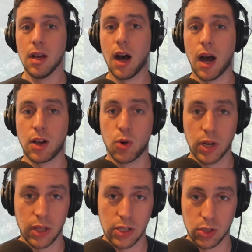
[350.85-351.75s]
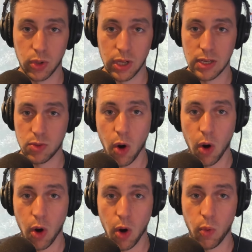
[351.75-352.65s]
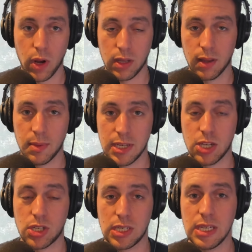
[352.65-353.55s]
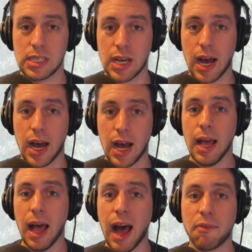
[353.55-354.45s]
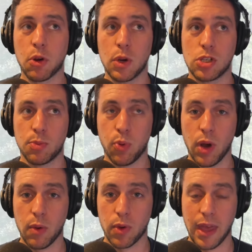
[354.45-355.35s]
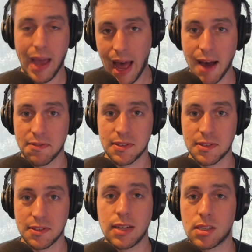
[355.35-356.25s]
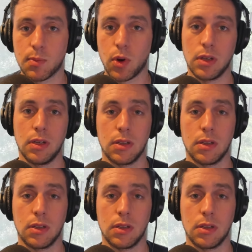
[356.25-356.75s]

Uh, Cornelius Lucas, we know what limitations he's got. Have we reached a point where they have to sign someone?